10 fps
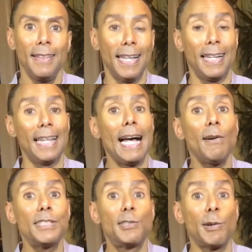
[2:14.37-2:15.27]
that
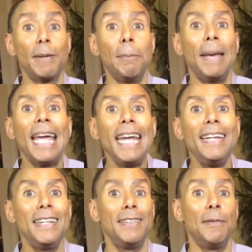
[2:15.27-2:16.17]
allow us to
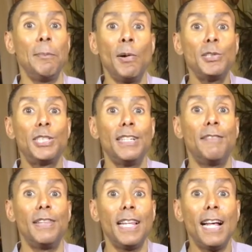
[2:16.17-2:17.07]
remain in the emotion
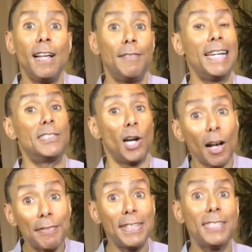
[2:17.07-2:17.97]
of love as
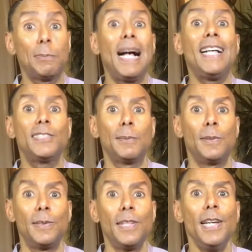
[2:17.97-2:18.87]
often as possible